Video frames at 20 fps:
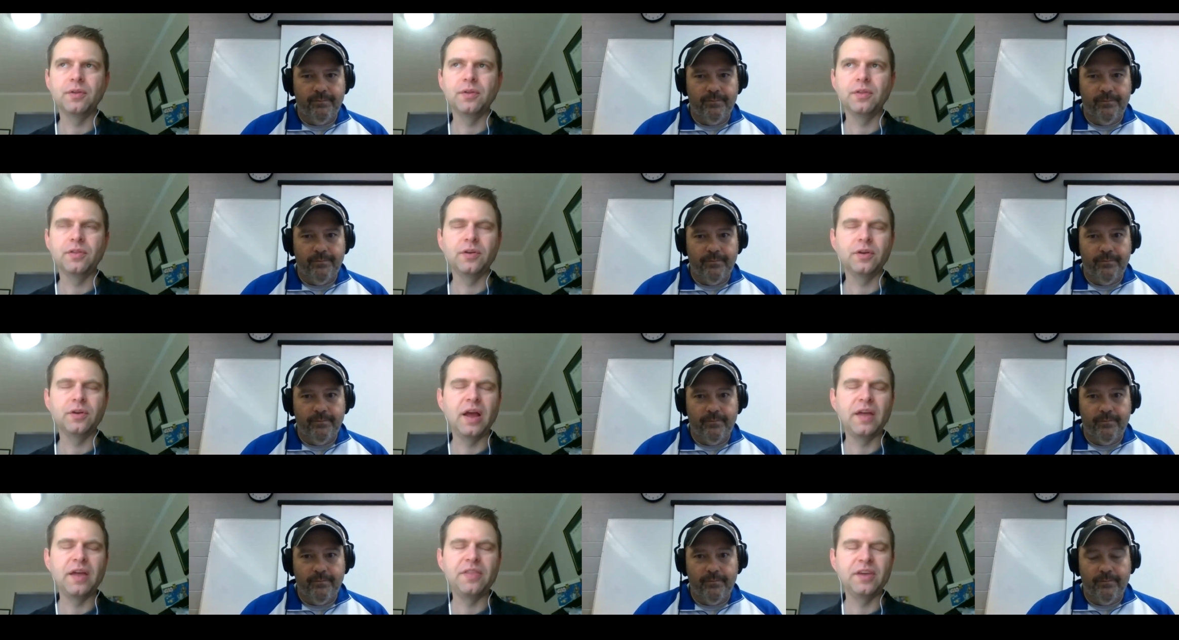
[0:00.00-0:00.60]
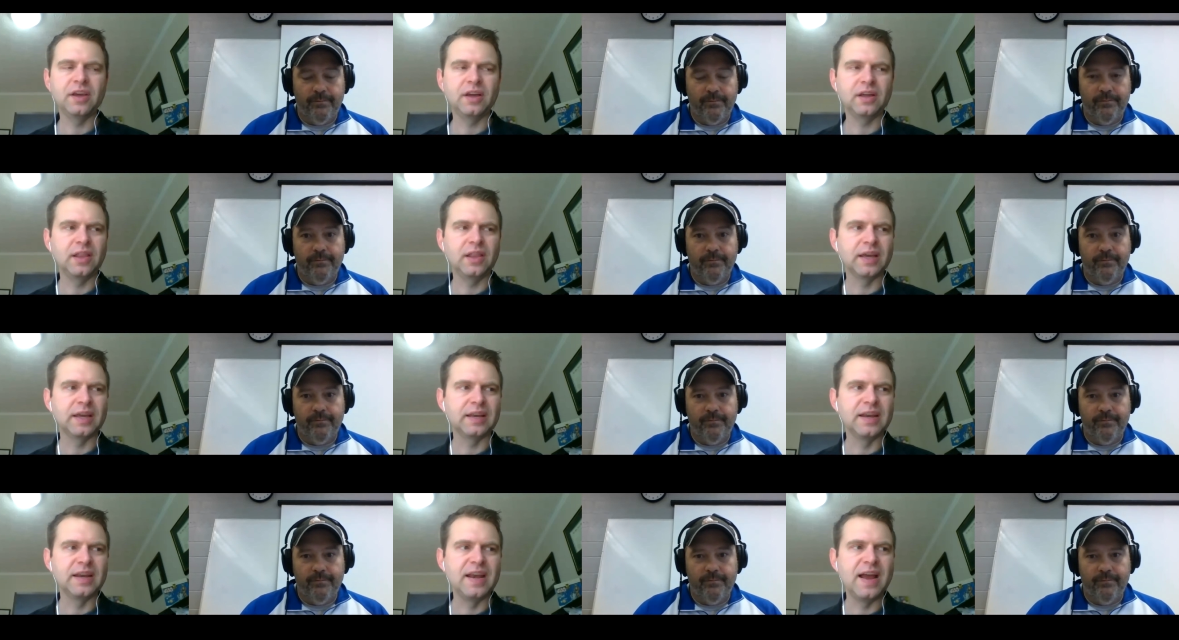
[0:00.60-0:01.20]
Speaker 1: they're I think
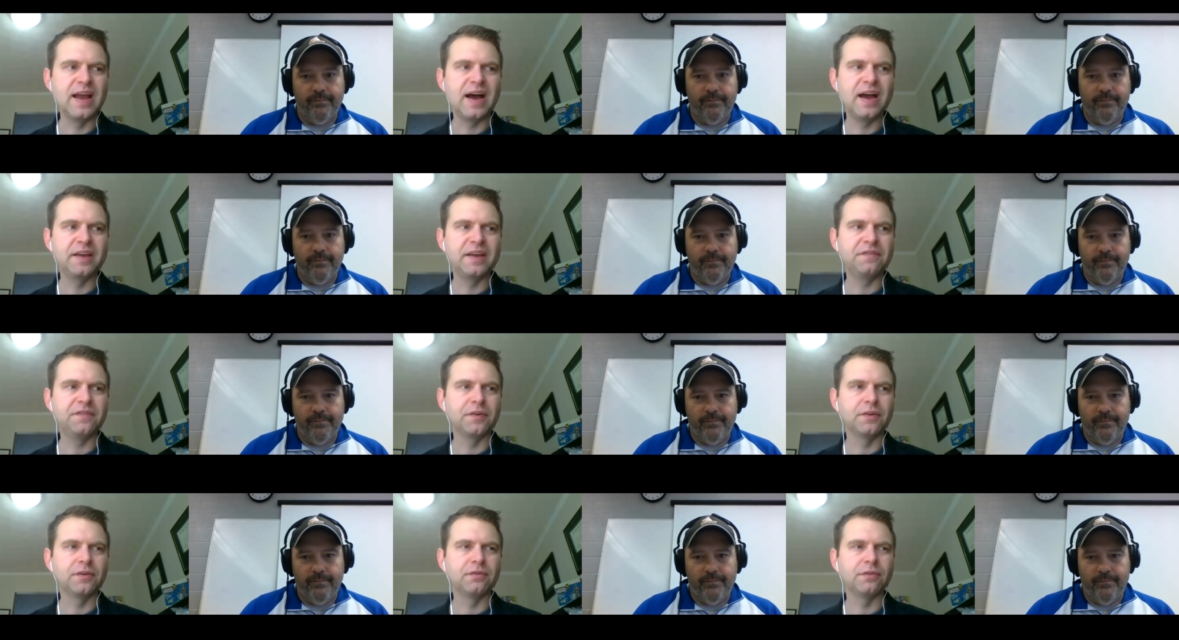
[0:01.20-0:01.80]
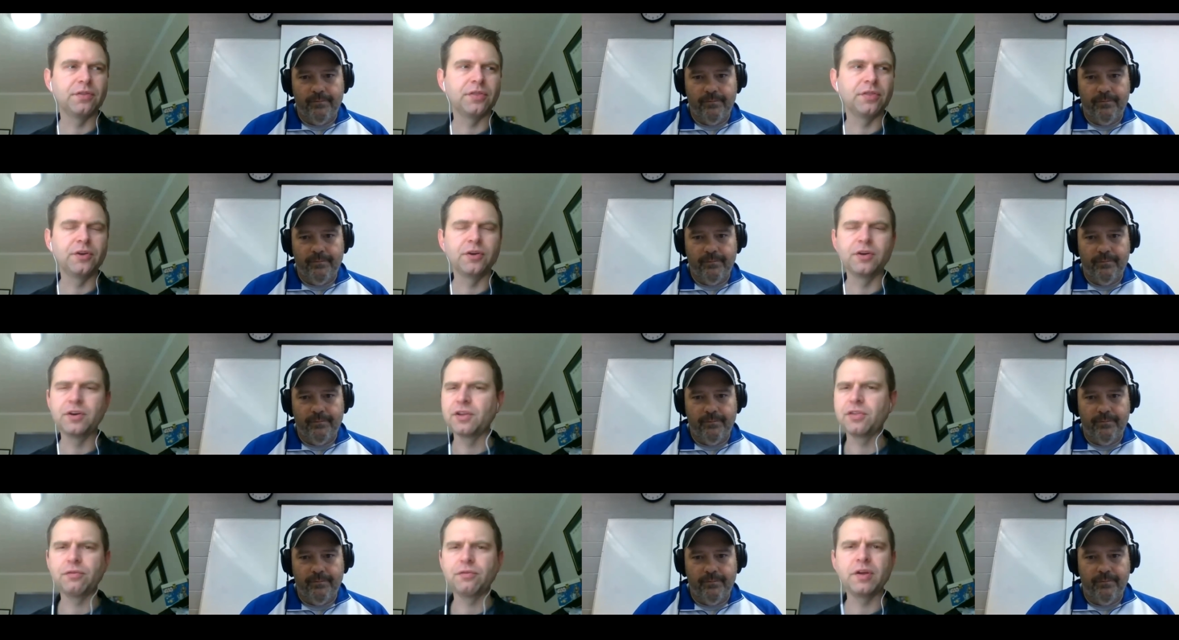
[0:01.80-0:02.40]
like nine for
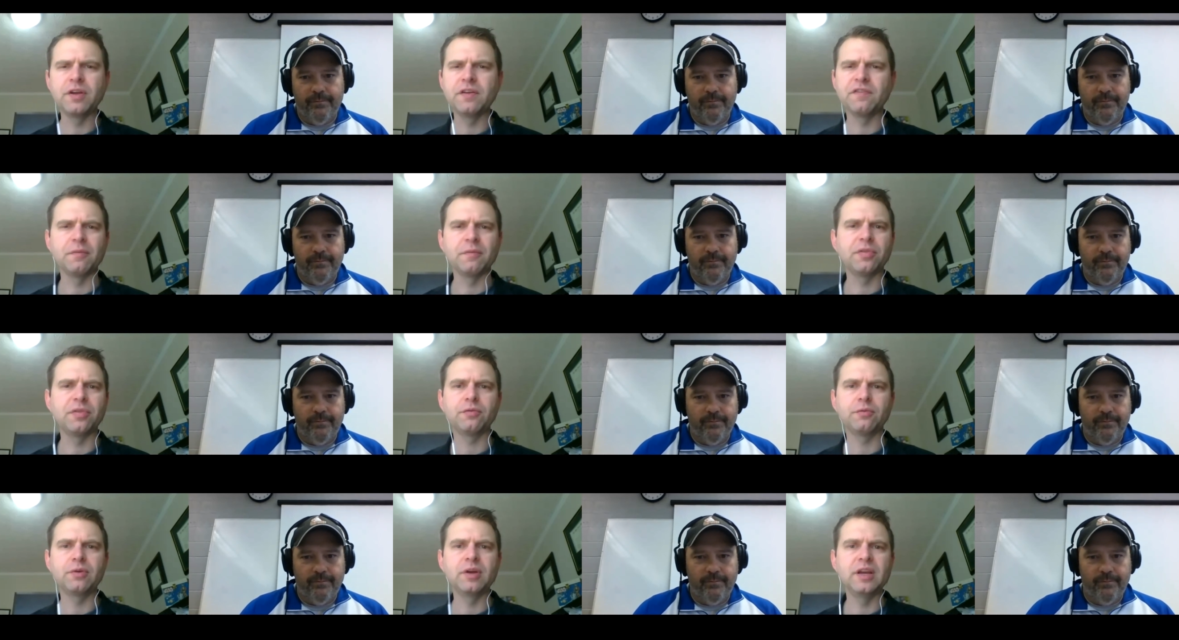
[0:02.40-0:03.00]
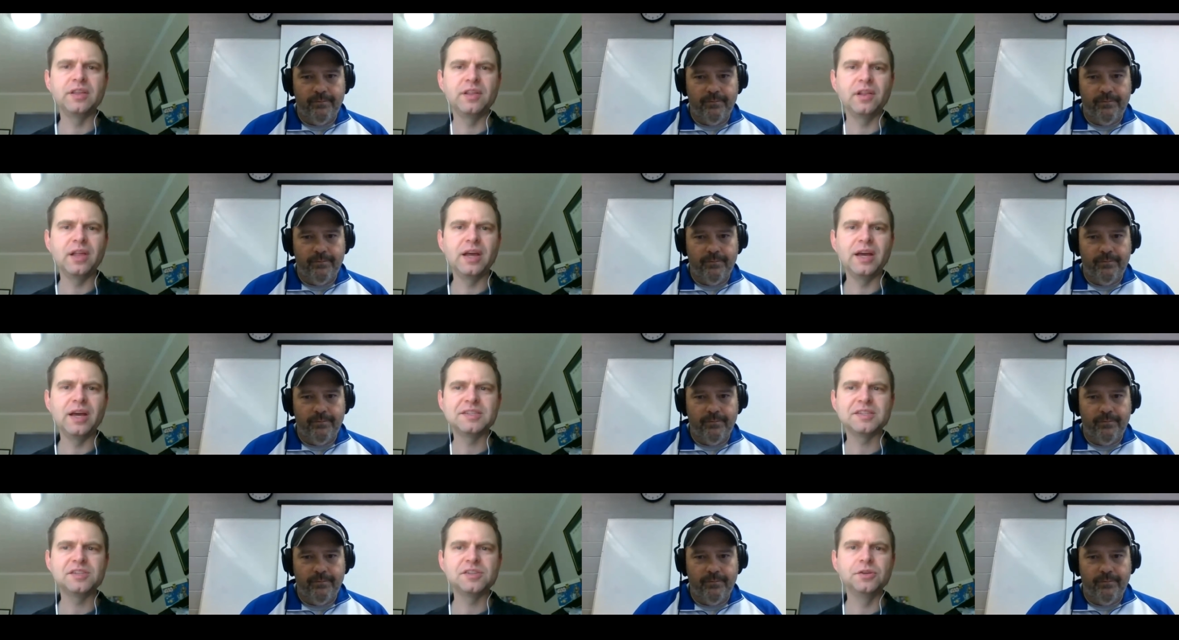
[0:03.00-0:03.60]
33 from three in the
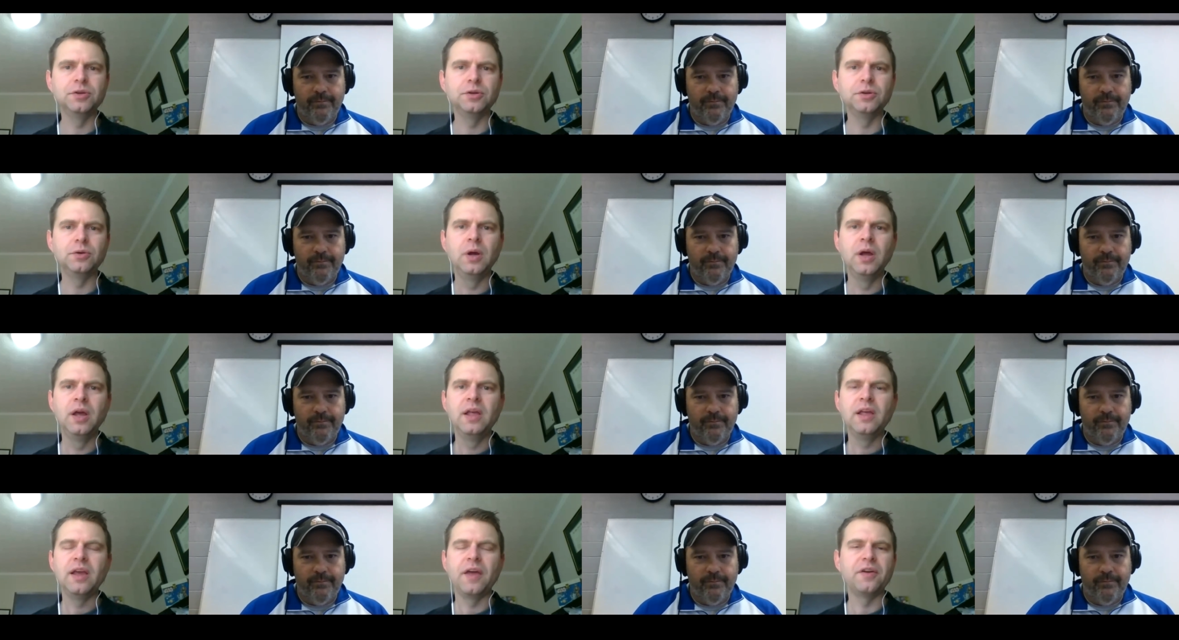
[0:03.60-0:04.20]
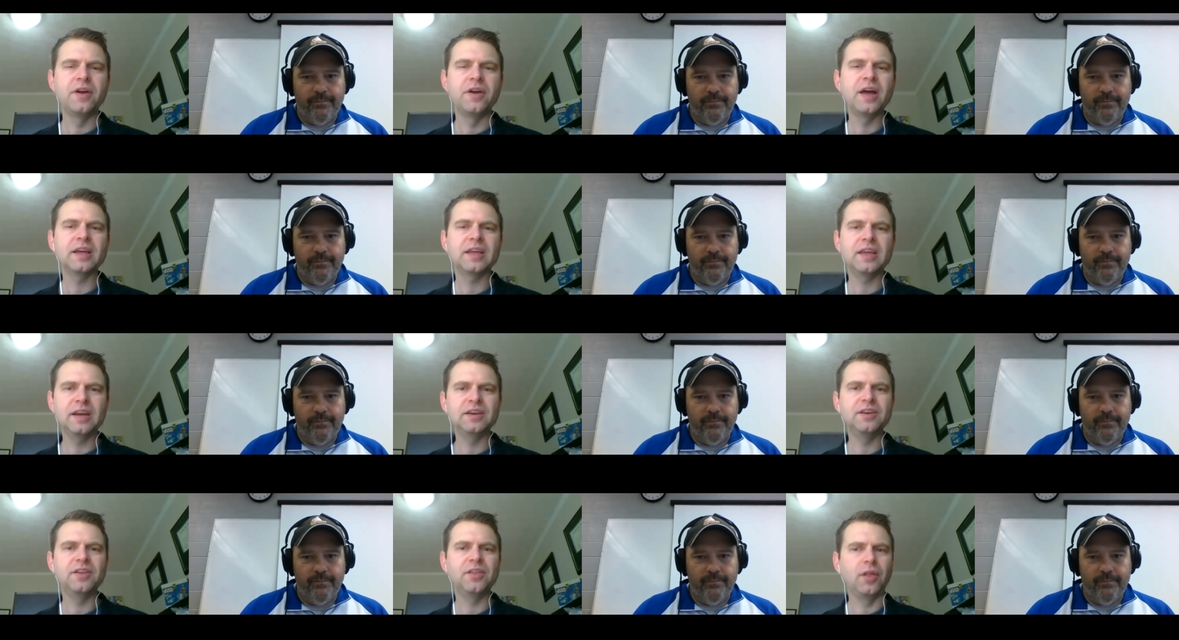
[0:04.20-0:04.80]
last two, and they're not
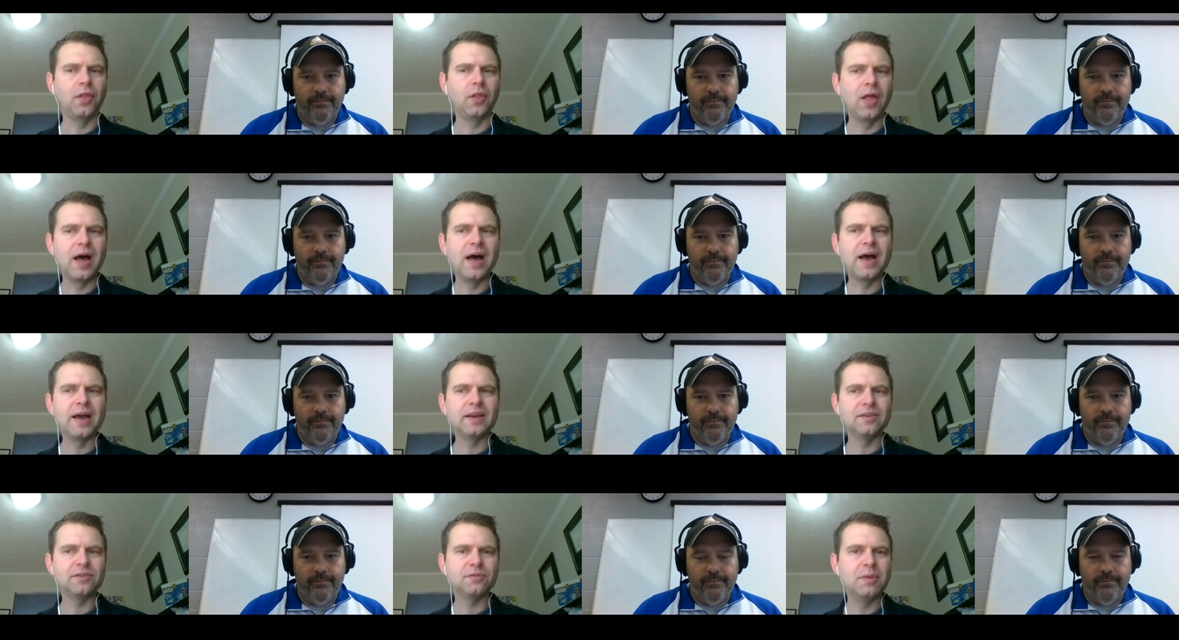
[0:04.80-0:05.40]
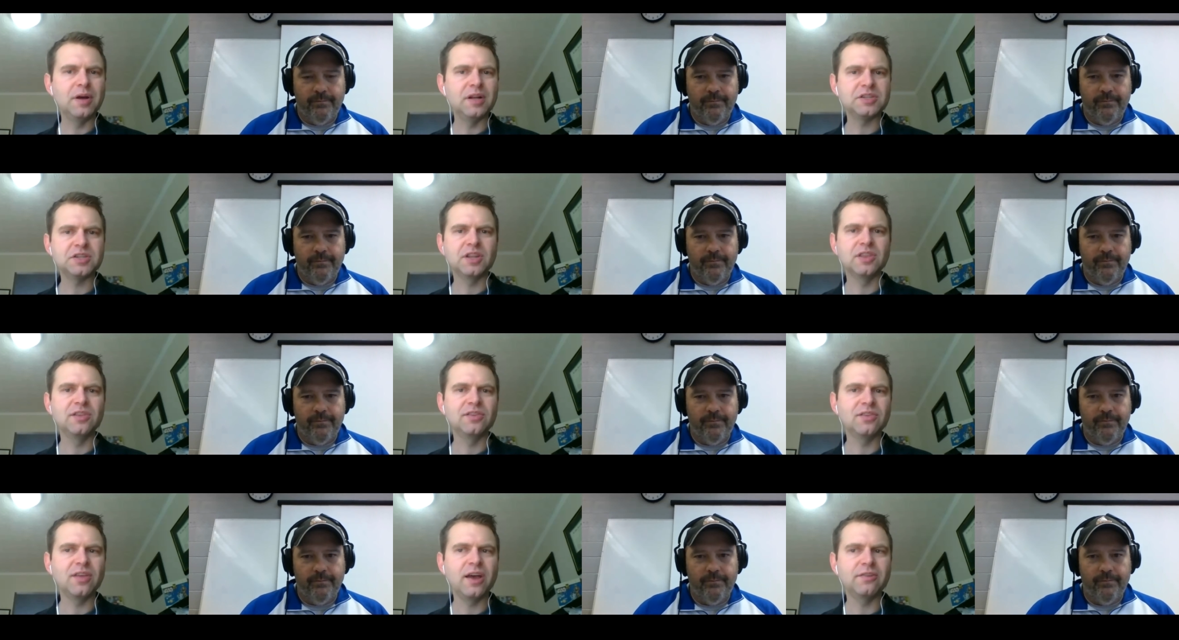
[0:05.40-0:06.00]
getting to the line as much in
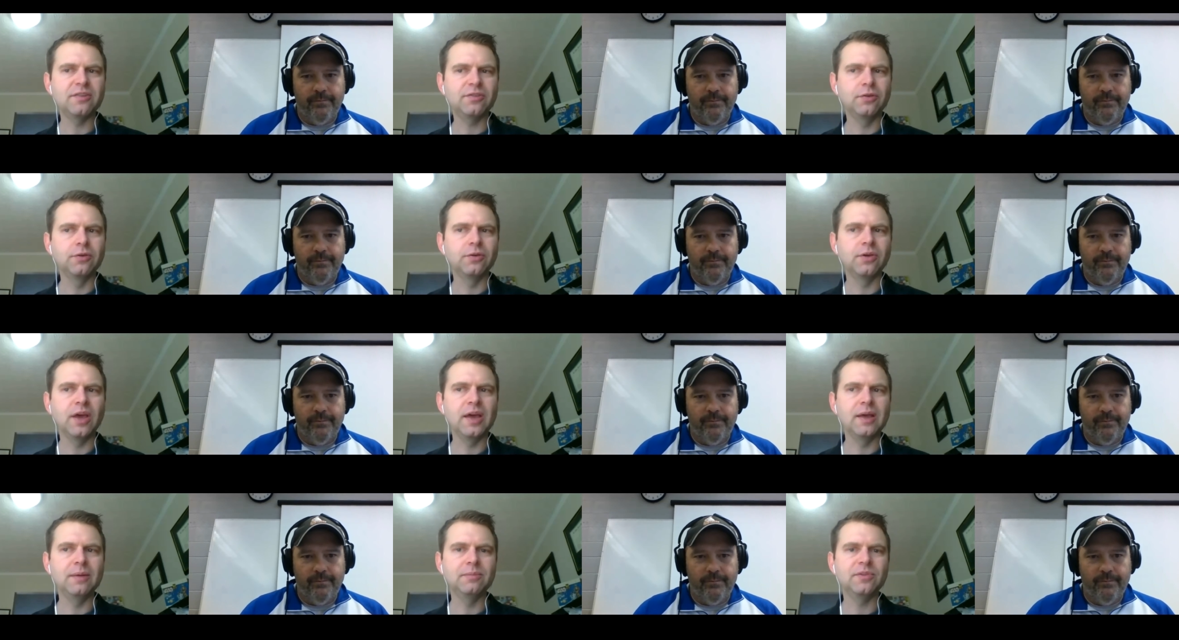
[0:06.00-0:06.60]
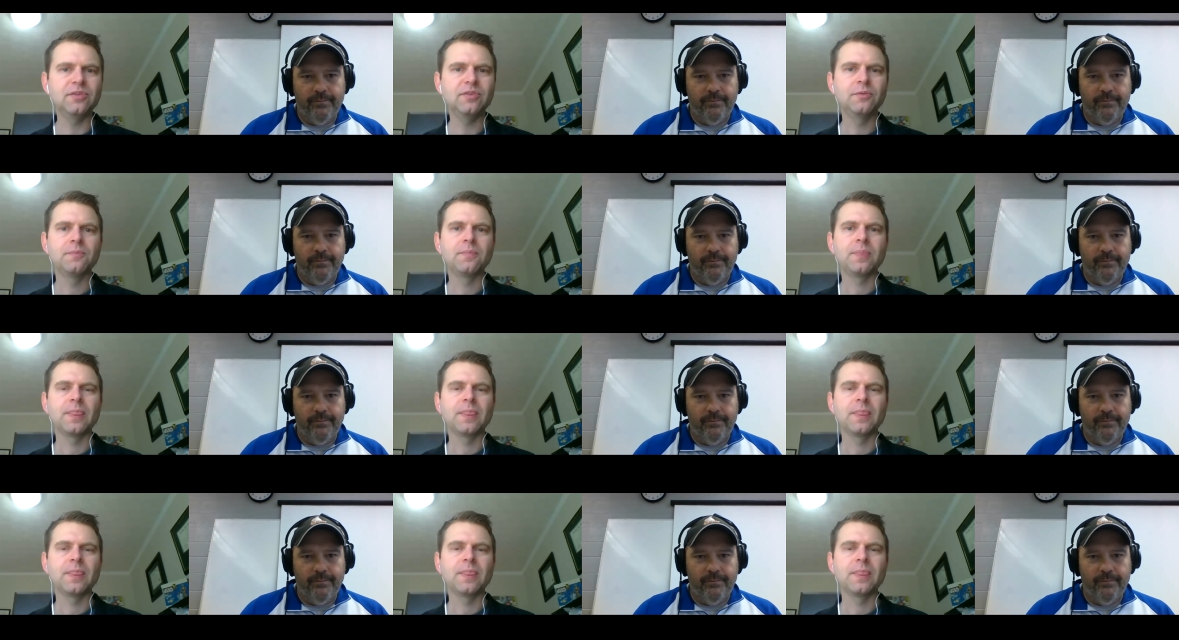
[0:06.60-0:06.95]
these last two games.